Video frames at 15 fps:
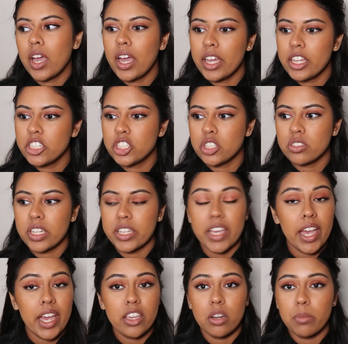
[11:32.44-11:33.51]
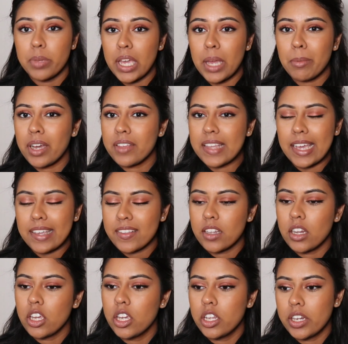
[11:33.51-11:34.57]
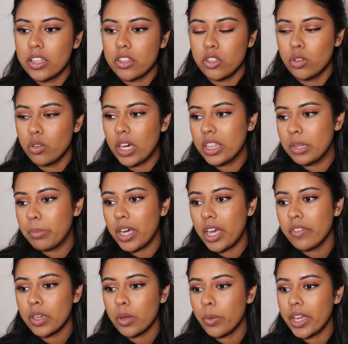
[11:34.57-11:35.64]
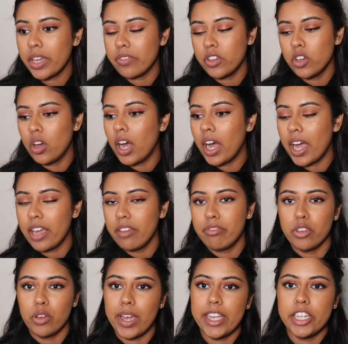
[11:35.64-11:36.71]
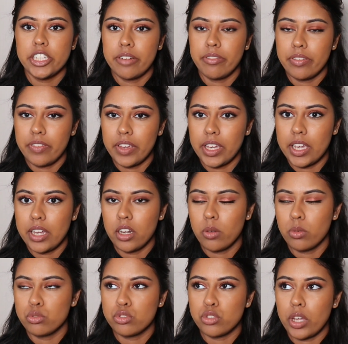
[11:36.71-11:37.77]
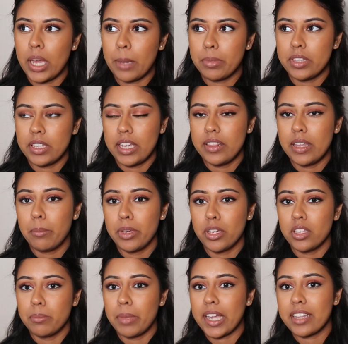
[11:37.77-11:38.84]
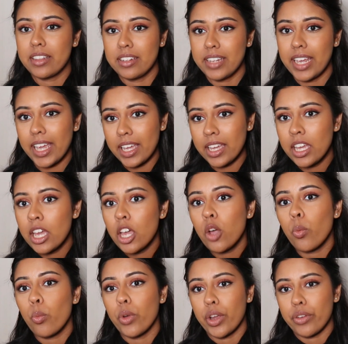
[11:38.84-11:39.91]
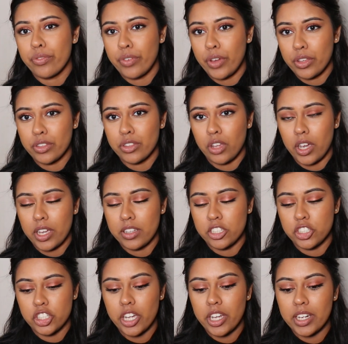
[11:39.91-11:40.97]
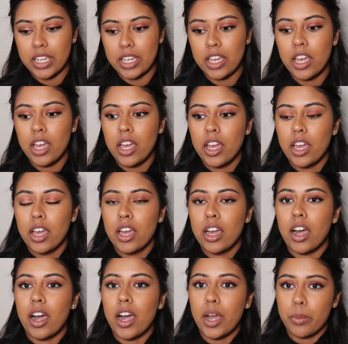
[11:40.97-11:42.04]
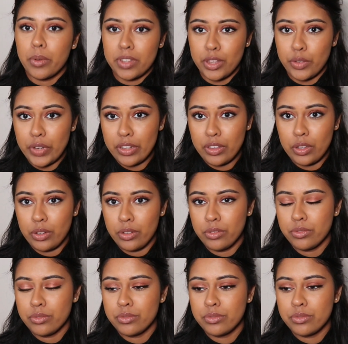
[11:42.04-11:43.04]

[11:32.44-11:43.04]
and she was like, yeah, your BMI is excellent, is you're at the perfect weight for your height, for your age, everything. And I was so happy to hear that, because back in the day when I first started this journey, I was in the red zone.